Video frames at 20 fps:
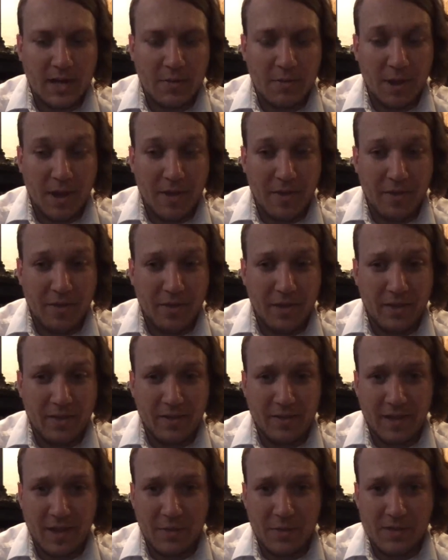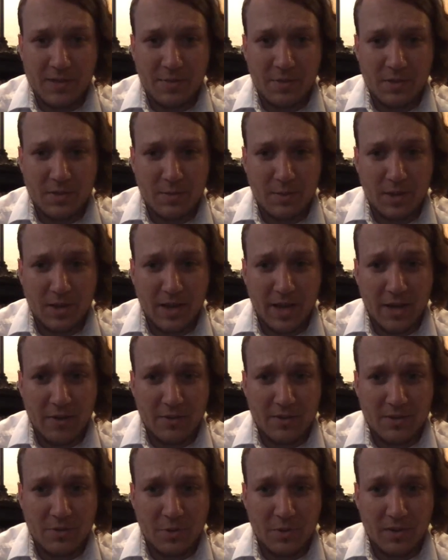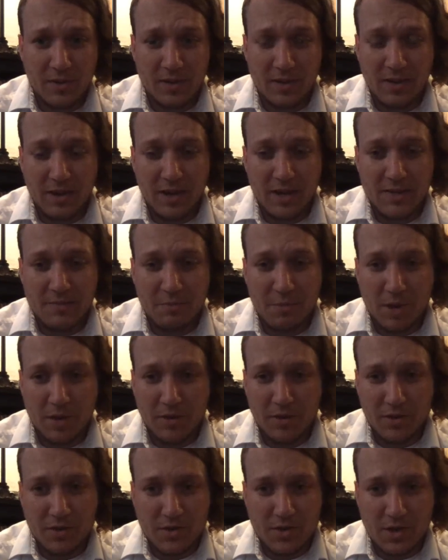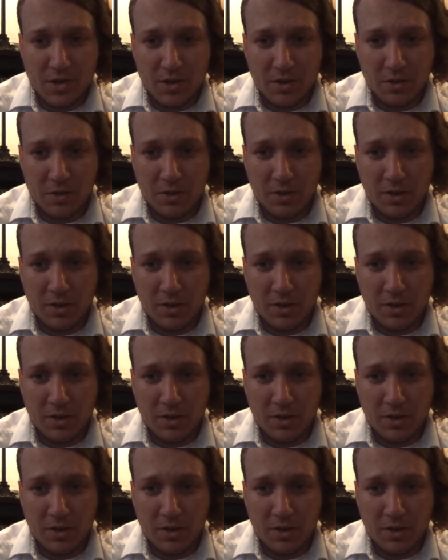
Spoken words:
I think that was supposed to be announced within the next month or so,